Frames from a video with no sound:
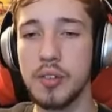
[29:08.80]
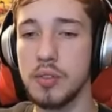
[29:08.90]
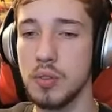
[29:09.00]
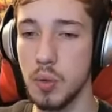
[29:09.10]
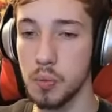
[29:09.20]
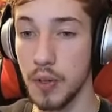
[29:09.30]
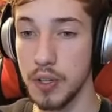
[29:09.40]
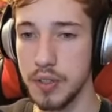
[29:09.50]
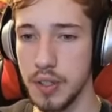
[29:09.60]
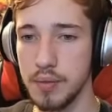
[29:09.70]
so first
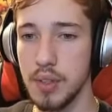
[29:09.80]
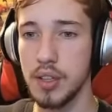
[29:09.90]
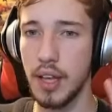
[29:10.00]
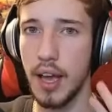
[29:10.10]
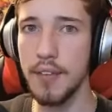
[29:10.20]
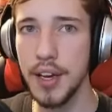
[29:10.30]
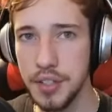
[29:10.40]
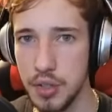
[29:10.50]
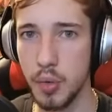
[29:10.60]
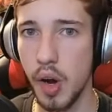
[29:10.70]
thing, they have
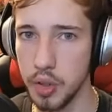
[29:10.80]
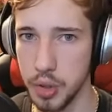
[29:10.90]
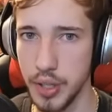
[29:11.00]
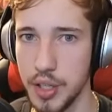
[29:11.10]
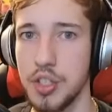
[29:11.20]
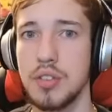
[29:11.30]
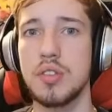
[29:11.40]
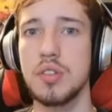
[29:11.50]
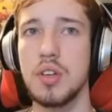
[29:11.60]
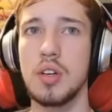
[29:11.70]
access to all
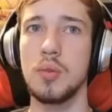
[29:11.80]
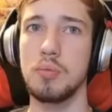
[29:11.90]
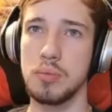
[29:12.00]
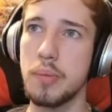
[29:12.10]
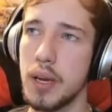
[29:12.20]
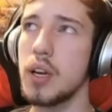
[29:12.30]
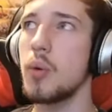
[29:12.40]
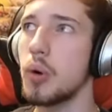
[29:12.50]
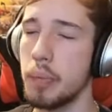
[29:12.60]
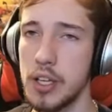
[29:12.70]
traditions, depending on
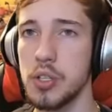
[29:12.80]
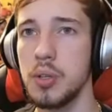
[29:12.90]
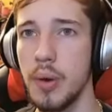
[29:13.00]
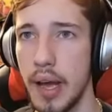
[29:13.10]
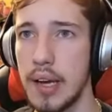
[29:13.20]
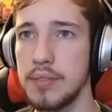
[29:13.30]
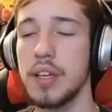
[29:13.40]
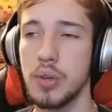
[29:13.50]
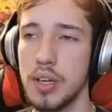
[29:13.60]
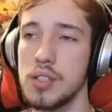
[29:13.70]
what patron you have. And
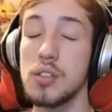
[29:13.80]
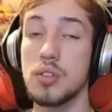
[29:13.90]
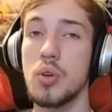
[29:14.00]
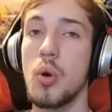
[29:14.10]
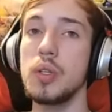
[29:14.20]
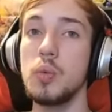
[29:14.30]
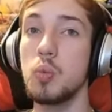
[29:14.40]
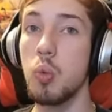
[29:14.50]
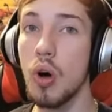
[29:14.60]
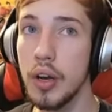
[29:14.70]
granted, there's only
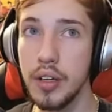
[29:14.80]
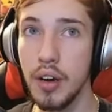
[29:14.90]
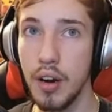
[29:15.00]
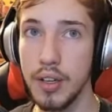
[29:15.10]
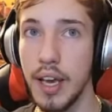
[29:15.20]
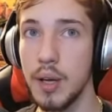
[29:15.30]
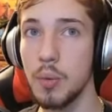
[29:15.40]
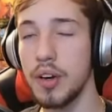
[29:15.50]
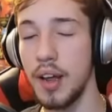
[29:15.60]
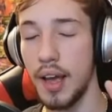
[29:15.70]
one arcane
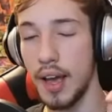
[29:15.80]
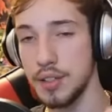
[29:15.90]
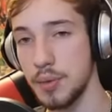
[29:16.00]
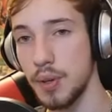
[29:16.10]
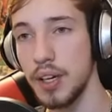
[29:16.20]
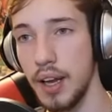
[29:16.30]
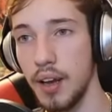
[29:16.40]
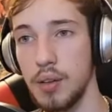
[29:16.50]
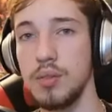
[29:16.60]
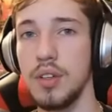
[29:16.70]
one as of right
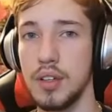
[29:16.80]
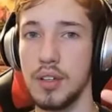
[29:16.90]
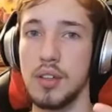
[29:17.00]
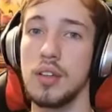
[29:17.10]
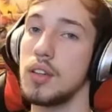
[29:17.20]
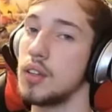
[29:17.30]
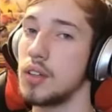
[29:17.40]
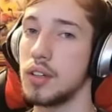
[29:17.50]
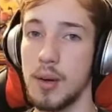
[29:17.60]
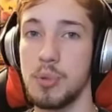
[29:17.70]
now.
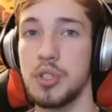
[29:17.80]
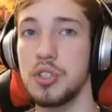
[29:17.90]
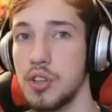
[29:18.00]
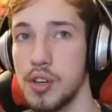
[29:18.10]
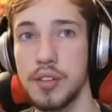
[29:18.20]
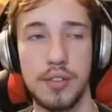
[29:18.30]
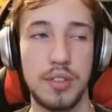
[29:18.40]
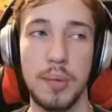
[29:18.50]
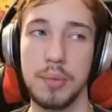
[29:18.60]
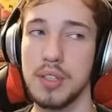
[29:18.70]
I'm sure
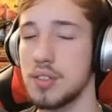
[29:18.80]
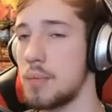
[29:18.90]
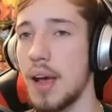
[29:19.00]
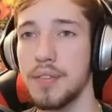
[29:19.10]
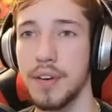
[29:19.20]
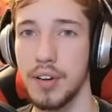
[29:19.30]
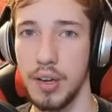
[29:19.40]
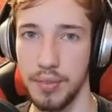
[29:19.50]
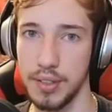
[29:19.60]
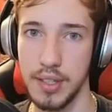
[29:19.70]
something is on Pathfinder
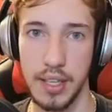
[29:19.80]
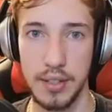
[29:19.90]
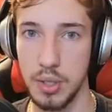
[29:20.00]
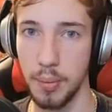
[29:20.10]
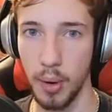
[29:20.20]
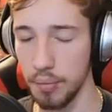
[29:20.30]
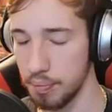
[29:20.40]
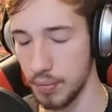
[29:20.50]
Infinite that gets you more.